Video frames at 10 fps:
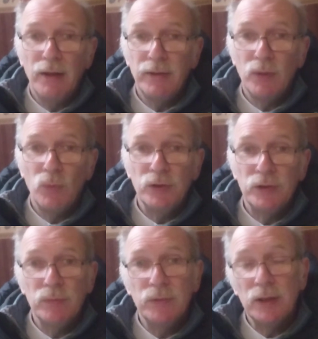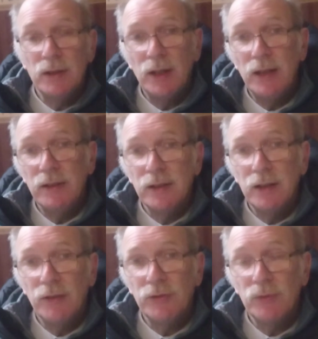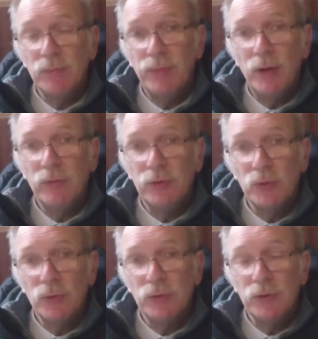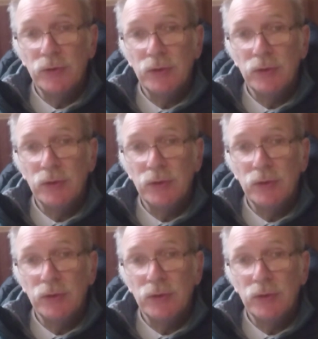I think wisdom dictates it comes from both sources.